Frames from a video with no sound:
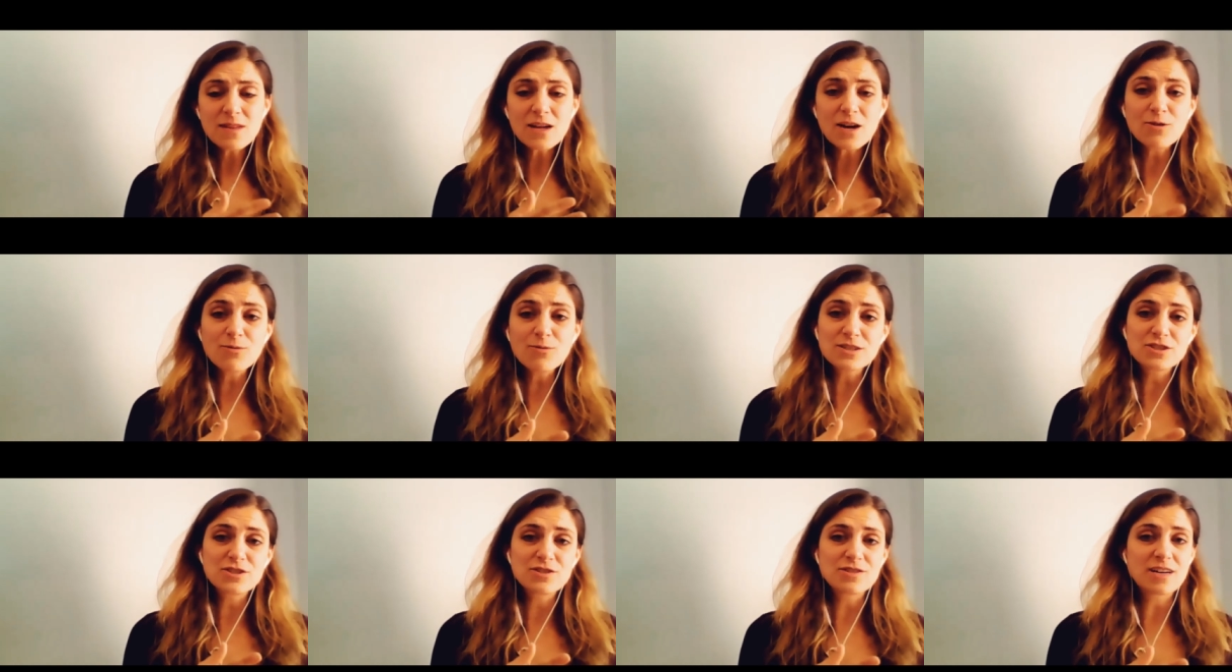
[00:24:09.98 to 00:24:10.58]

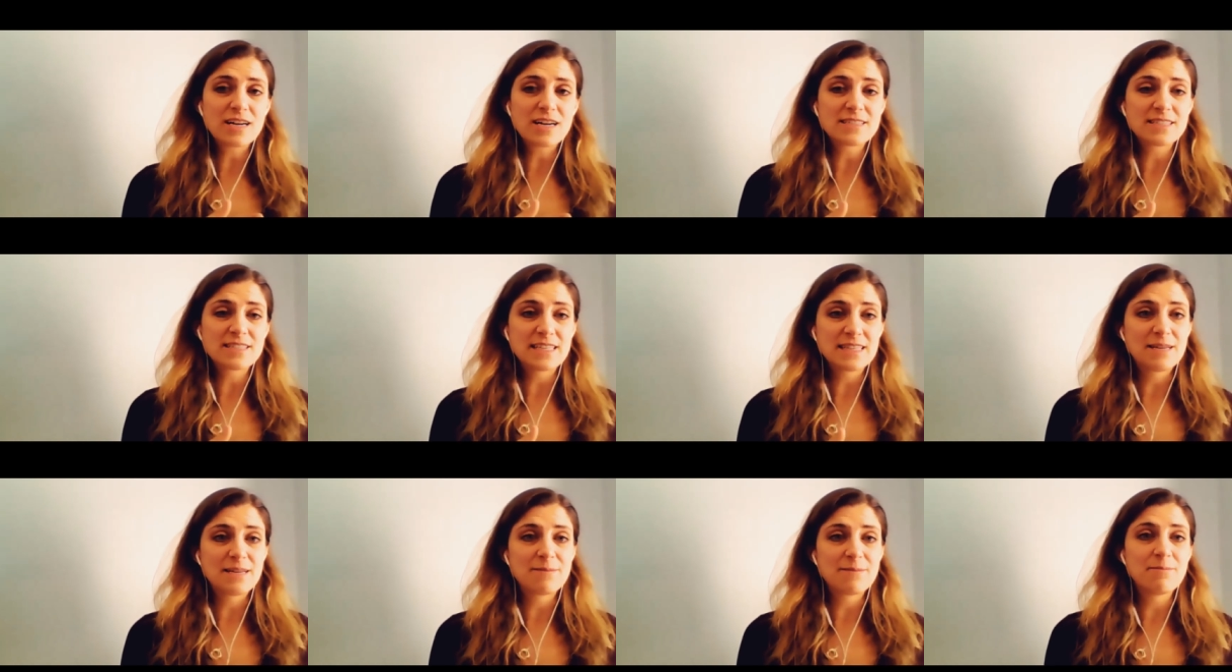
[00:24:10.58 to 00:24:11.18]
original
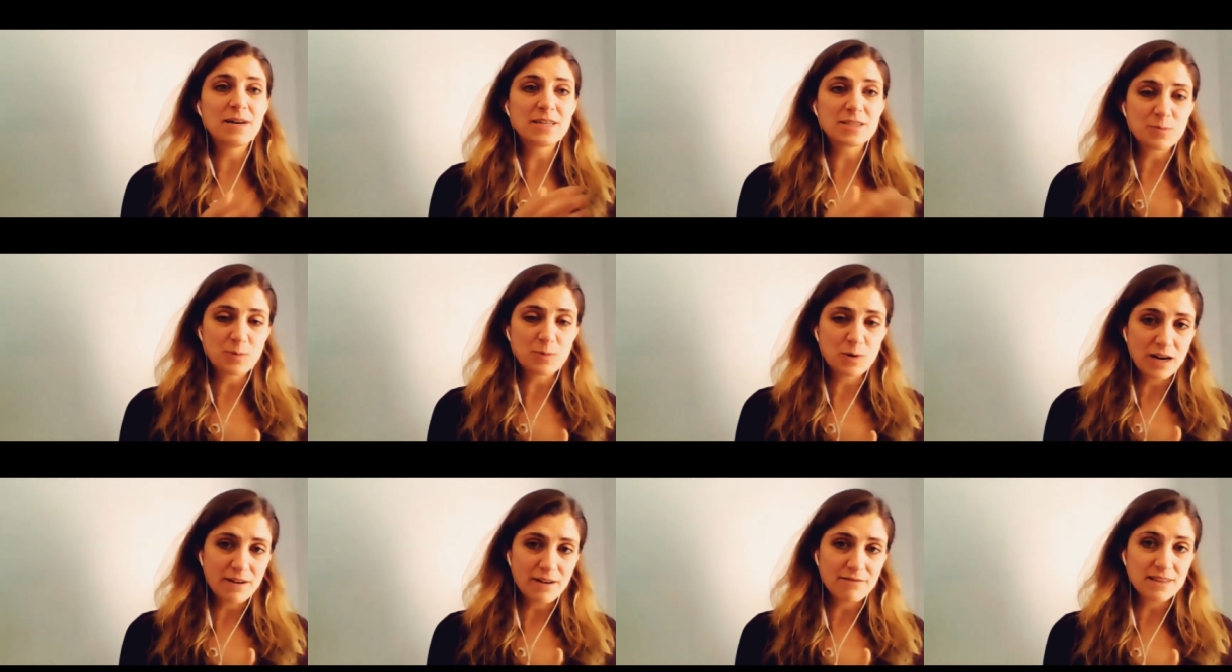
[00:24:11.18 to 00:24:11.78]
content lead much
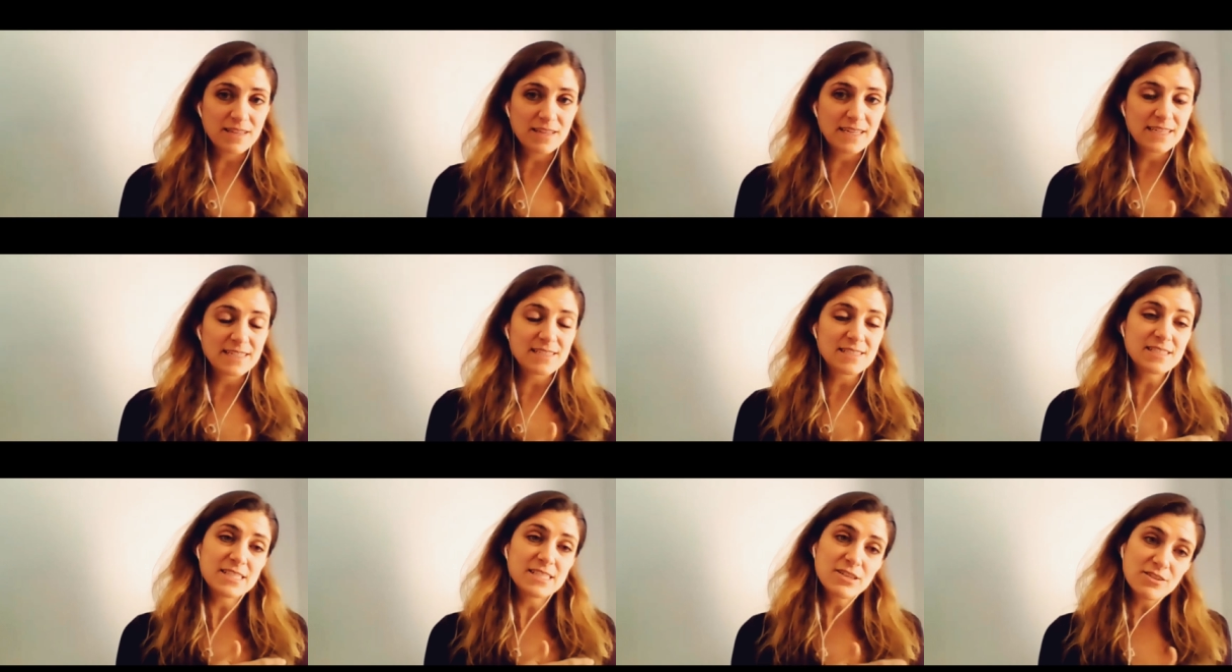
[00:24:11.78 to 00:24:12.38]
more heavily
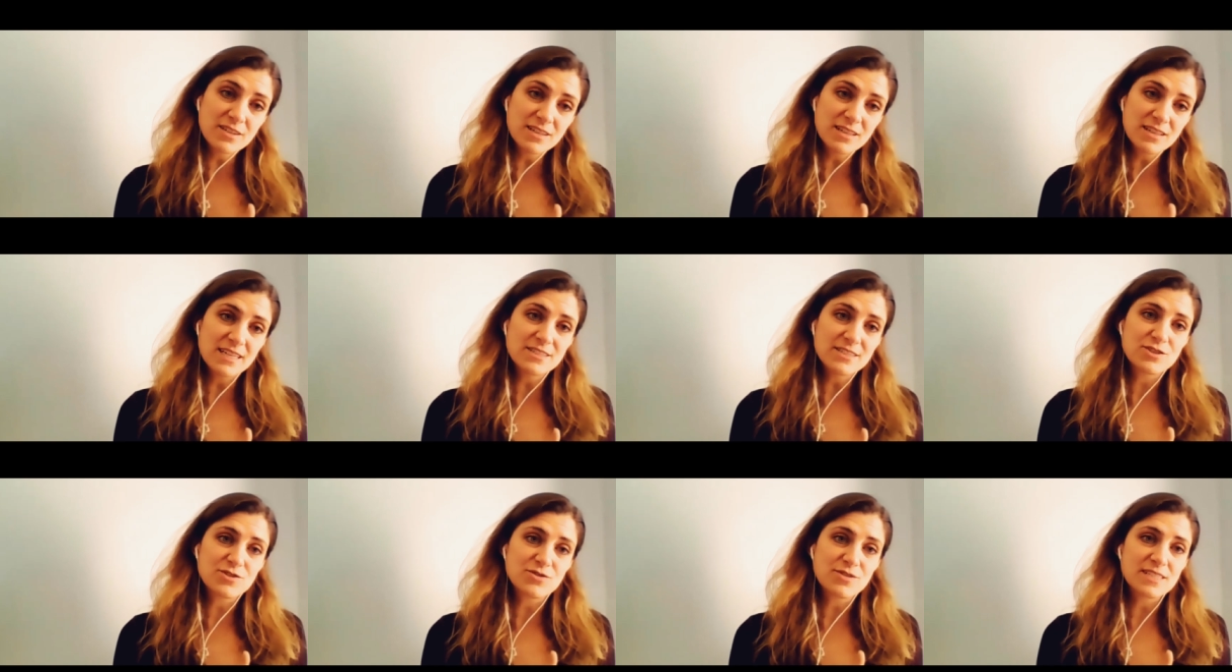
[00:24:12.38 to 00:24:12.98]
into
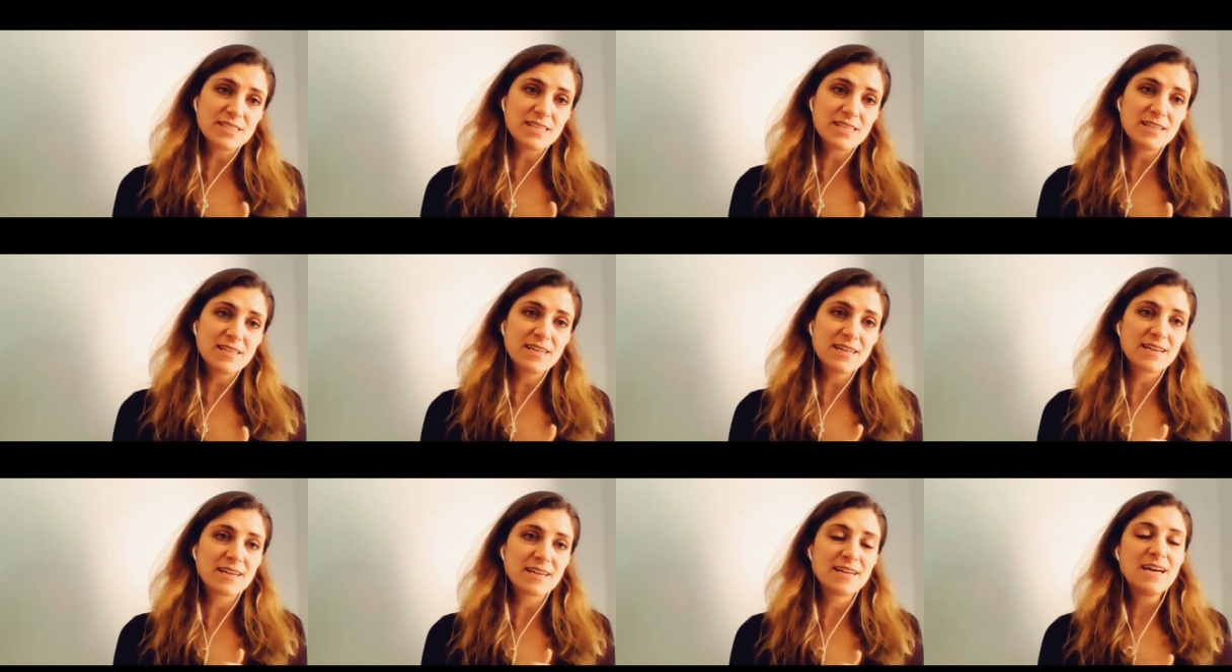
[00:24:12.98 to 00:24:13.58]
serialized
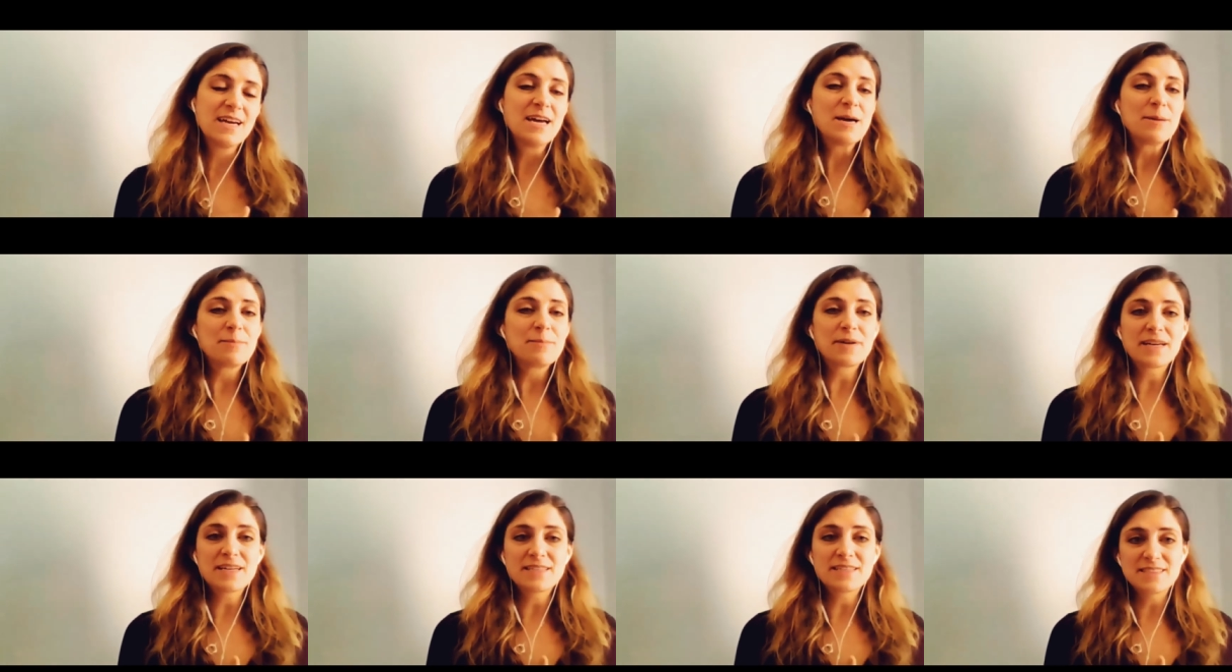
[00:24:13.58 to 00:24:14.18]
storytelling
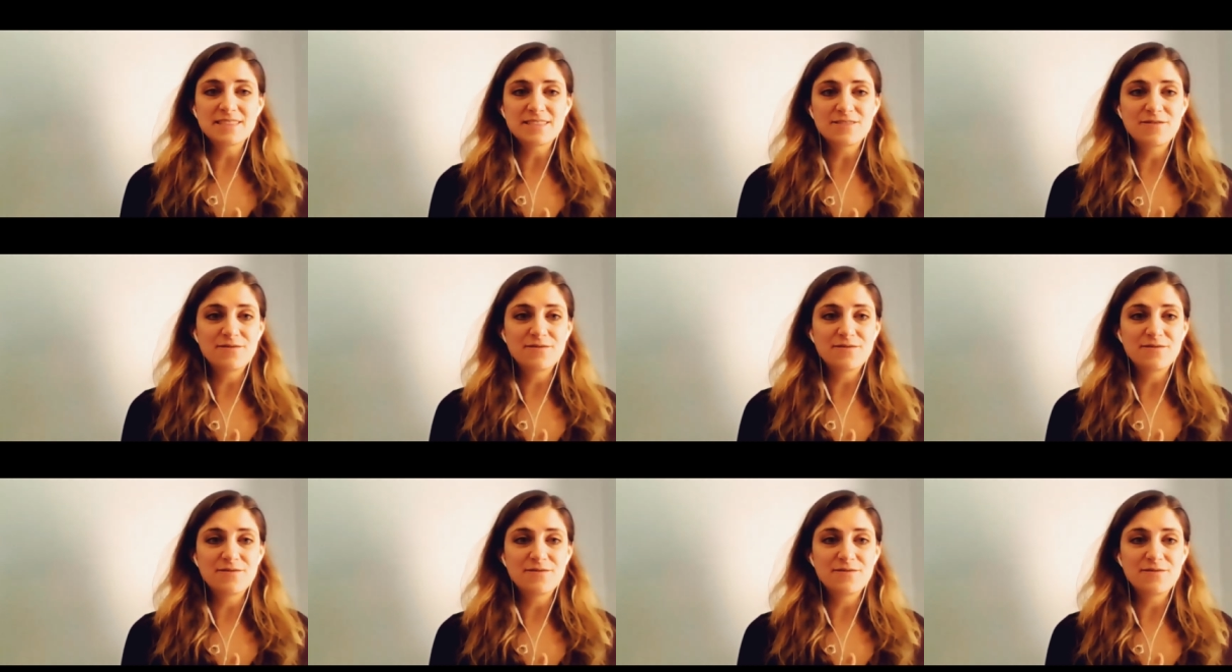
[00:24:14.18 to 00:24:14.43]
because